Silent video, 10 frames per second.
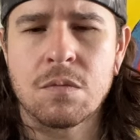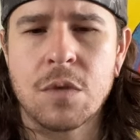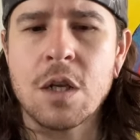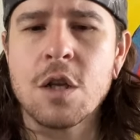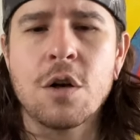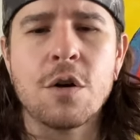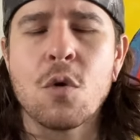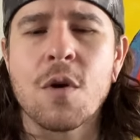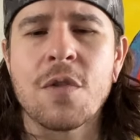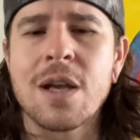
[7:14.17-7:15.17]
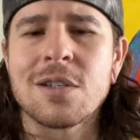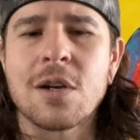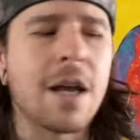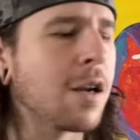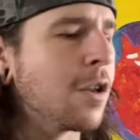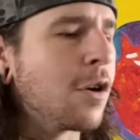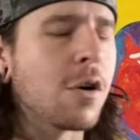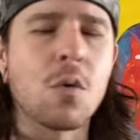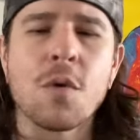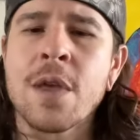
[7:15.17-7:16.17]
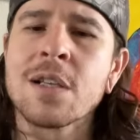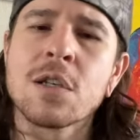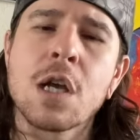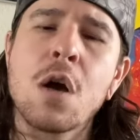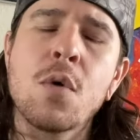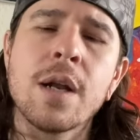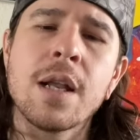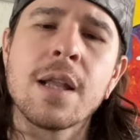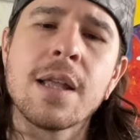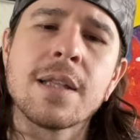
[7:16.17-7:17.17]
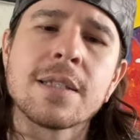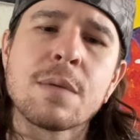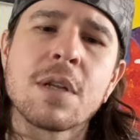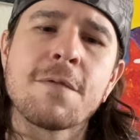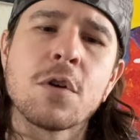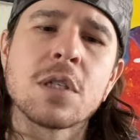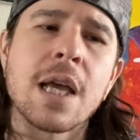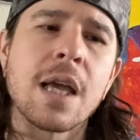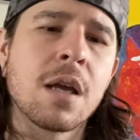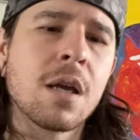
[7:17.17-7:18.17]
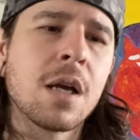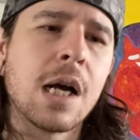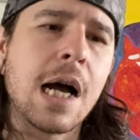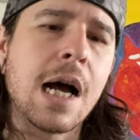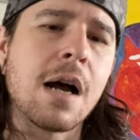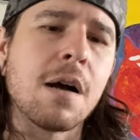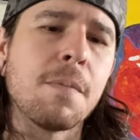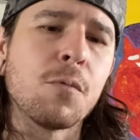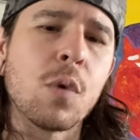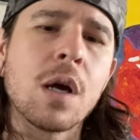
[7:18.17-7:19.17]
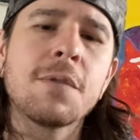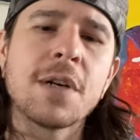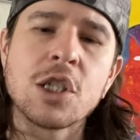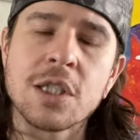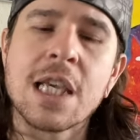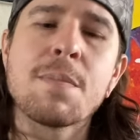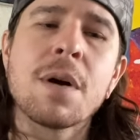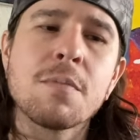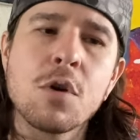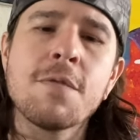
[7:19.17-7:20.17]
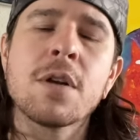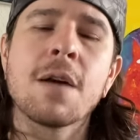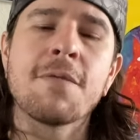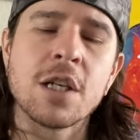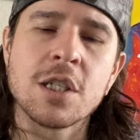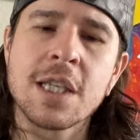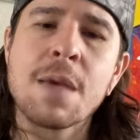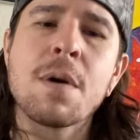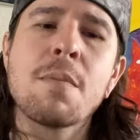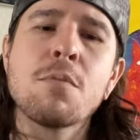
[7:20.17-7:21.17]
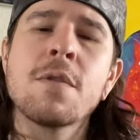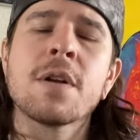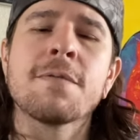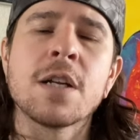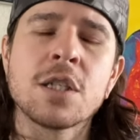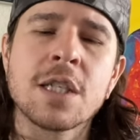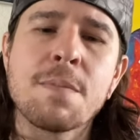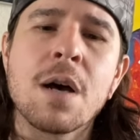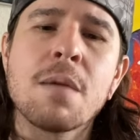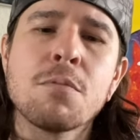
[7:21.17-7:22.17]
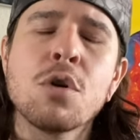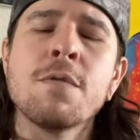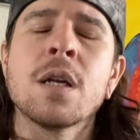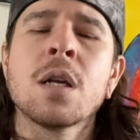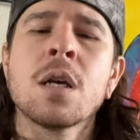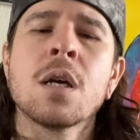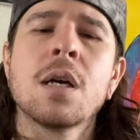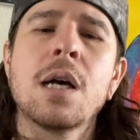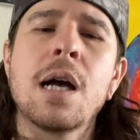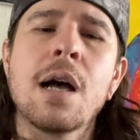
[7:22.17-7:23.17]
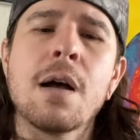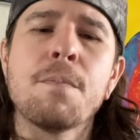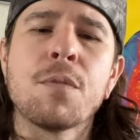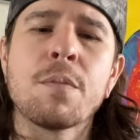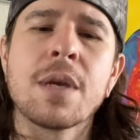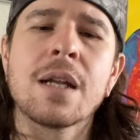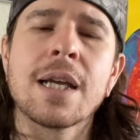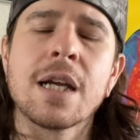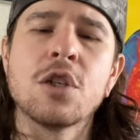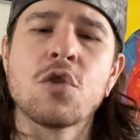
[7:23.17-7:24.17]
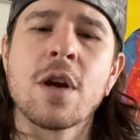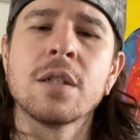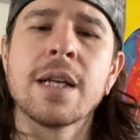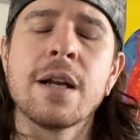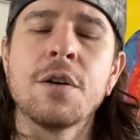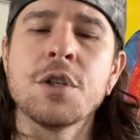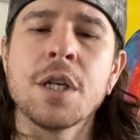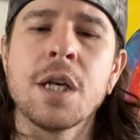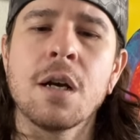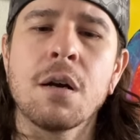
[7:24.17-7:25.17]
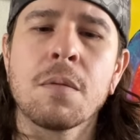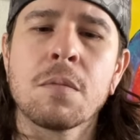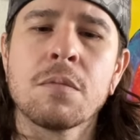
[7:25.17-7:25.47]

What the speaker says: And you don't know where things are headed. You don't know where things are going. And it seems and it feels like, well, if I just keep on moving, if I just keep on moving, if I just keep on moving. I'm getting like adrenaline energy here.